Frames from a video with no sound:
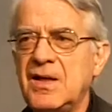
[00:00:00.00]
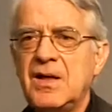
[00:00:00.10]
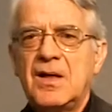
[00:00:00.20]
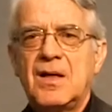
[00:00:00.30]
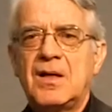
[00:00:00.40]

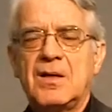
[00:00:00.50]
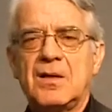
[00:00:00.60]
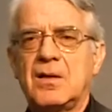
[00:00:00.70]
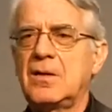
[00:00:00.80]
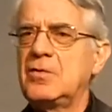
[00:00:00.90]

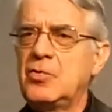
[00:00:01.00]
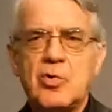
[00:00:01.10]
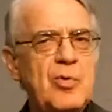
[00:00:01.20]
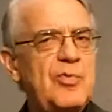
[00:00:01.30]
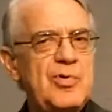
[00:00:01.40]
you
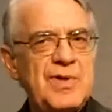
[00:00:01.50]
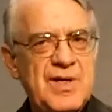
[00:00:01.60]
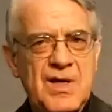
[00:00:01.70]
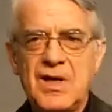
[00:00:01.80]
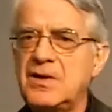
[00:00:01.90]

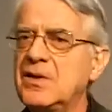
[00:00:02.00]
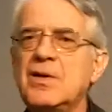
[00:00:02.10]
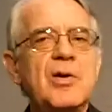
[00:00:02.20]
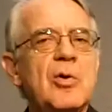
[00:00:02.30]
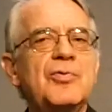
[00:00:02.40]
communicate
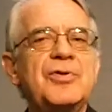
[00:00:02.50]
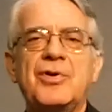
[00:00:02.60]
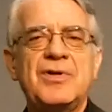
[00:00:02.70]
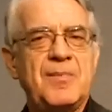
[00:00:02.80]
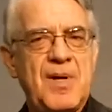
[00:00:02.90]
and know
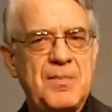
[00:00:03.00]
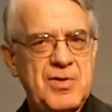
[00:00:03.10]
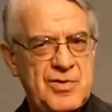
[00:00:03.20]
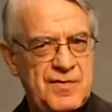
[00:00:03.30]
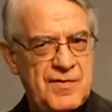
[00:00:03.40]
the other
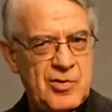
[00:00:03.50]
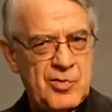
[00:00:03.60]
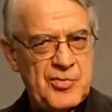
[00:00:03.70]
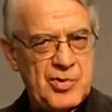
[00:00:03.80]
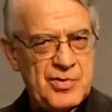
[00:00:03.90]
members of the
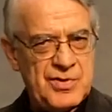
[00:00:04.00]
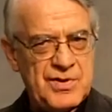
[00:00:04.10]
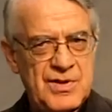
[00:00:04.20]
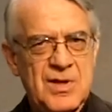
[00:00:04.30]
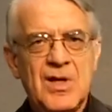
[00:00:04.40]
community.
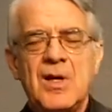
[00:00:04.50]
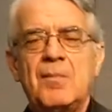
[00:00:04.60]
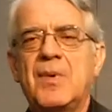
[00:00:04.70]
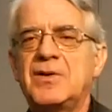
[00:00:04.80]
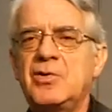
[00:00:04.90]

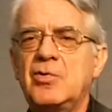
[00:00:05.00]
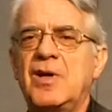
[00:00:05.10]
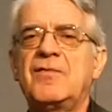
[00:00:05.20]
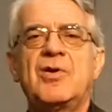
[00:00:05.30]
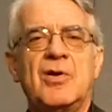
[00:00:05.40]
But you
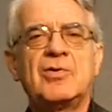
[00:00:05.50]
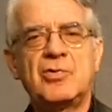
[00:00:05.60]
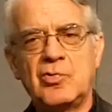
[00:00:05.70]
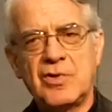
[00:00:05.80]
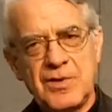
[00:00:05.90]
have not
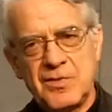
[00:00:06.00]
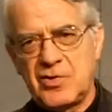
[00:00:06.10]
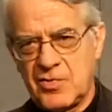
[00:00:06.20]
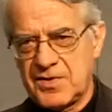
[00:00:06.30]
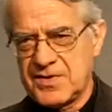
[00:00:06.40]
to
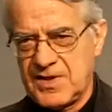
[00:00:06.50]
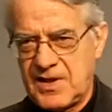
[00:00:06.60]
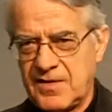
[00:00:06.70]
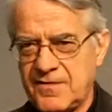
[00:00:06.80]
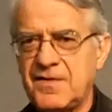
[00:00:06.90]
limit
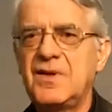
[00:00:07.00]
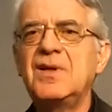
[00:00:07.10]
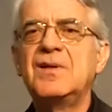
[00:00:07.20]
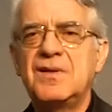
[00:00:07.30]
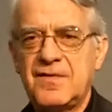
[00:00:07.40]
yourself
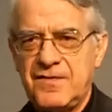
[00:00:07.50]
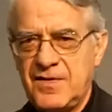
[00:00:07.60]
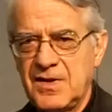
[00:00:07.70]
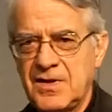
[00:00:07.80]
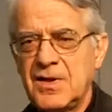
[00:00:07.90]
in this
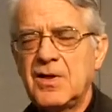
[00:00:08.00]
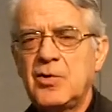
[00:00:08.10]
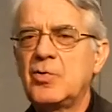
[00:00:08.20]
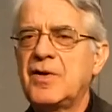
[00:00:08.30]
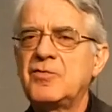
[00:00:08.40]
field.
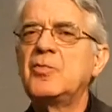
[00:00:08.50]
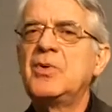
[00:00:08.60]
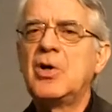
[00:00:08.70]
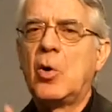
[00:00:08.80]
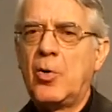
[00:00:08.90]
You have to
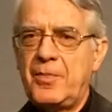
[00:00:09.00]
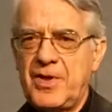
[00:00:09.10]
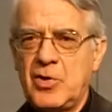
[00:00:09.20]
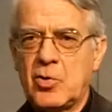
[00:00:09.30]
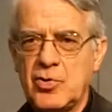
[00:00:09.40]
be
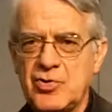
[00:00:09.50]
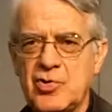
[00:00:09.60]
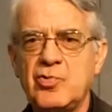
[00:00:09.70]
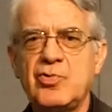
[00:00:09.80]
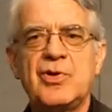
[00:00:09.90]
open
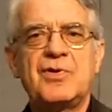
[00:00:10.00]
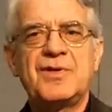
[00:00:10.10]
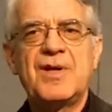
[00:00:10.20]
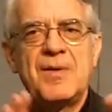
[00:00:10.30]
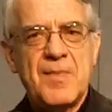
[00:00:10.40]
also to the
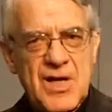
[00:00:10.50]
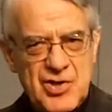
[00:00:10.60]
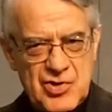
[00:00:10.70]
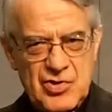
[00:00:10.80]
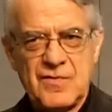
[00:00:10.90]
other
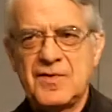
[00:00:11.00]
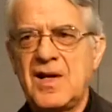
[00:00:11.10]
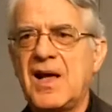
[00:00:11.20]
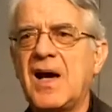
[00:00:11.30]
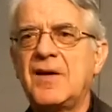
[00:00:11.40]
dimension of
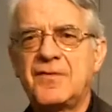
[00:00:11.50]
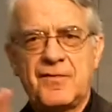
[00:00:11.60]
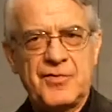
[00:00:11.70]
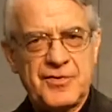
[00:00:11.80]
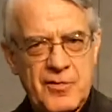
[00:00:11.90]
the life
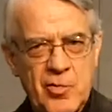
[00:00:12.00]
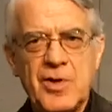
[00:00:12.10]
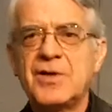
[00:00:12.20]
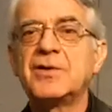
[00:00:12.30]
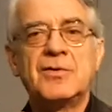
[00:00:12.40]
from the
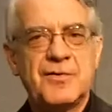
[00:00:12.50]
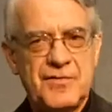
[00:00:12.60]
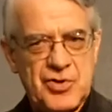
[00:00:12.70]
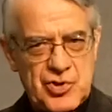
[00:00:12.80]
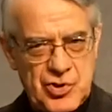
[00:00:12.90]
world and of
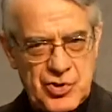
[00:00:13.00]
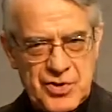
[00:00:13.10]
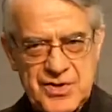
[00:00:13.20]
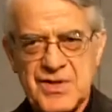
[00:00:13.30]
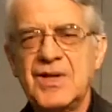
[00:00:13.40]
the
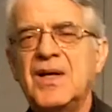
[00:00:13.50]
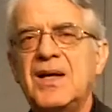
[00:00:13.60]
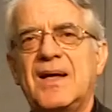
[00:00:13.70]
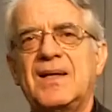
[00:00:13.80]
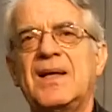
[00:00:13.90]
church.
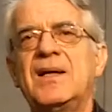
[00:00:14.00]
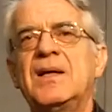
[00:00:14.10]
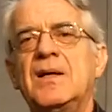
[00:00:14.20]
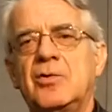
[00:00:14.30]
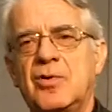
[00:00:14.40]
And
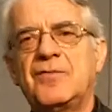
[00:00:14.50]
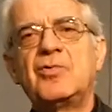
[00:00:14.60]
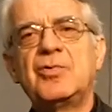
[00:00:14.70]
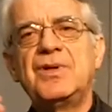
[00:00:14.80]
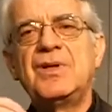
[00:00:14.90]
then you have
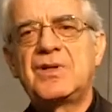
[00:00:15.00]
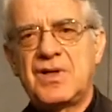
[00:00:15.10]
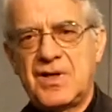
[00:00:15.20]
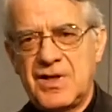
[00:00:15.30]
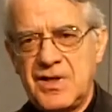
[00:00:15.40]
to
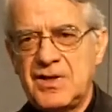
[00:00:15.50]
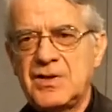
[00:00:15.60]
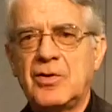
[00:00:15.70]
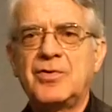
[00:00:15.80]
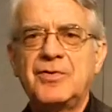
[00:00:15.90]

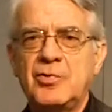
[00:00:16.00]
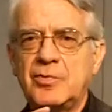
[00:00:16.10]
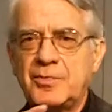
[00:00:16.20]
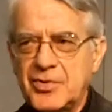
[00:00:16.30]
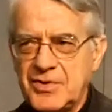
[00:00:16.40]
integrate, or
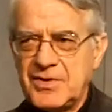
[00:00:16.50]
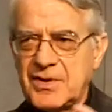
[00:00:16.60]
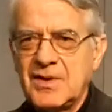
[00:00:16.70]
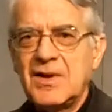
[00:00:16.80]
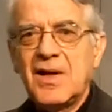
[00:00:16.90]
to
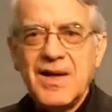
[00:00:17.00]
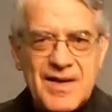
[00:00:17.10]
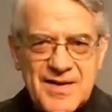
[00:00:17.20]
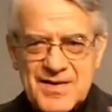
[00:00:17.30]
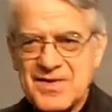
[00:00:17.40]
put
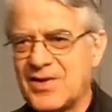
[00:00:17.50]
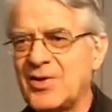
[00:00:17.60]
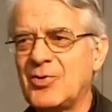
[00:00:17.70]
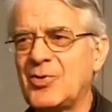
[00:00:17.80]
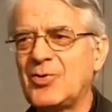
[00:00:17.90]
links,
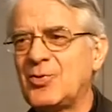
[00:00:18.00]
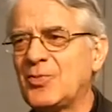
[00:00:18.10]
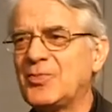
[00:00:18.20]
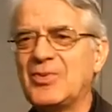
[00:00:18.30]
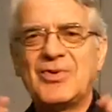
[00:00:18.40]
or
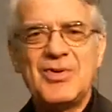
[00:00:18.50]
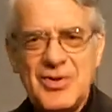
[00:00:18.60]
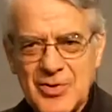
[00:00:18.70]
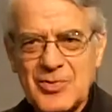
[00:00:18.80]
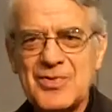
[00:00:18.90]
to put
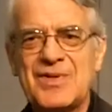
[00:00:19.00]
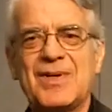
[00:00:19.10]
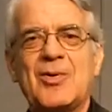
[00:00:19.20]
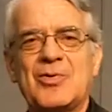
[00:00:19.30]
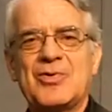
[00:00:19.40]
news
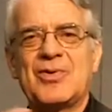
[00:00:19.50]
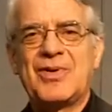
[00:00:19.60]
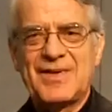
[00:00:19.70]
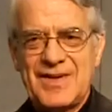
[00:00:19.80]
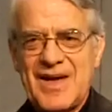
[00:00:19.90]
also
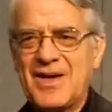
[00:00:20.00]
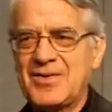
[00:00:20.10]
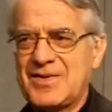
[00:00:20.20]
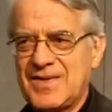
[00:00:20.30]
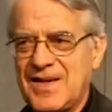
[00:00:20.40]
on the
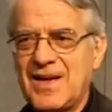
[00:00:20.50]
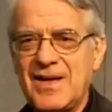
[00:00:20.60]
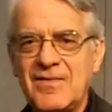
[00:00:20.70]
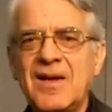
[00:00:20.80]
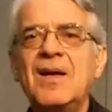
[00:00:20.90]
diocesan
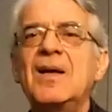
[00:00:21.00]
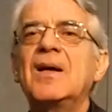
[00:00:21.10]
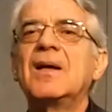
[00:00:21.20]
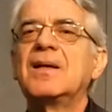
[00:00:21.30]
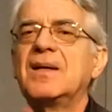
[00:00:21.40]
level
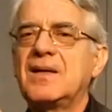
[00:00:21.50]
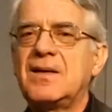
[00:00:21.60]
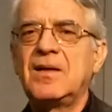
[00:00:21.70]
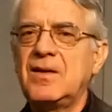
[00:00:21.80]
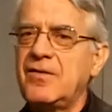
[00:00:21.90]

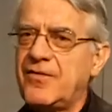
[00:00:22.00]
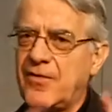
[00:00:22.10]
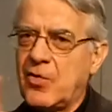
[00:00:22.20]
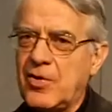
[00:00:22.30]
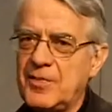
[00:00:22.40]
that
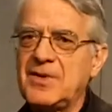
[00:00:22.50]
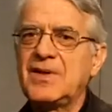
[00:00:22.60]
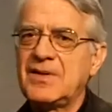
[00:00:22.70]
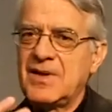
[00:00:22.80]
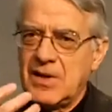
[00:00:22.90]
inform,
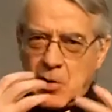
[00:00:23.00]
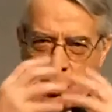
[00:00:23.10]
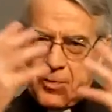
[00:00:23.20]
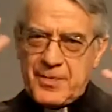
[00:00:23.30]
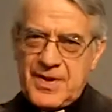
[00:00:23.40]
that
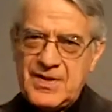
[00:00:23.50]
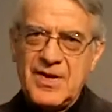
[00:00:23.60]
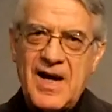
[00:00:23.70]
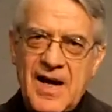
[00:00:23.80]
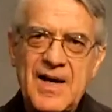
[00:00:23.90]
open
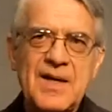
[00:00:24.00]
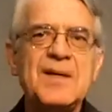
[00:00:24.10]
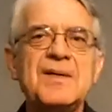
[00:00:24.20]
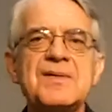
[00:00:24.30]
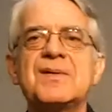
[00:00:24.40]
the
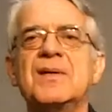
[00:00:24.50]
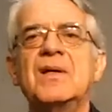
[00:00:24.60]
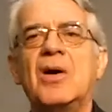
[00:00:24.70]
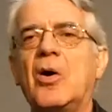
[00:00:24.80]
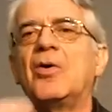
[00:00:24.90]
eyes
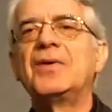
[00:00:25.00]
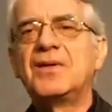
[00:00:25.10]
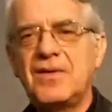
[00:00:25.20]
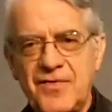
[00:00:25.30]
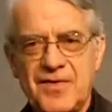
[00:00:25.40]
on
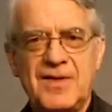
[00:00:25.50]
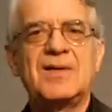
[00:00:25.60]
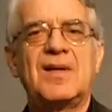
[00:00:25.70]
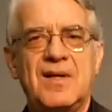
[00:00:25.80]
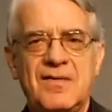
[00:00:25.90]
the
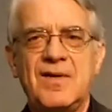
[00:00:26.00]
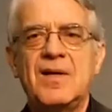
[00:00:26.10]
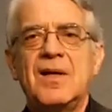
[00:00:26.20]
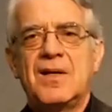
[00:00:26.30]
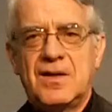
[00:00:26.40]
different level,
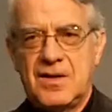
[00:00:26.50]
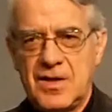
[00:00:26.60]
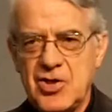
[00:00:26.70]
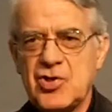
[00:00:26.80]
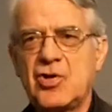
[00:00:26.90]

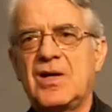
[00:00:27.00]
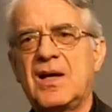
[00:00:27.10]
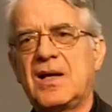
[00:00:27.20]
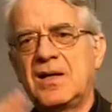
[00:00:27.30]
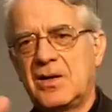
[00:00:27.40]

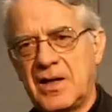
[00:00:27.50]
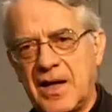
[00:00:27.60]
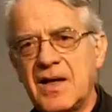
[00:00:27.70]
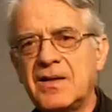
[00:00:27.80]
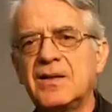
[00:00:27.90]
national
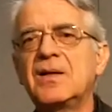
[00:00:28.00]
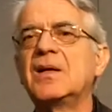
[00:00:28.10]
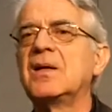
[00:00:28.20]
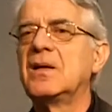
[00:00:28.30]
and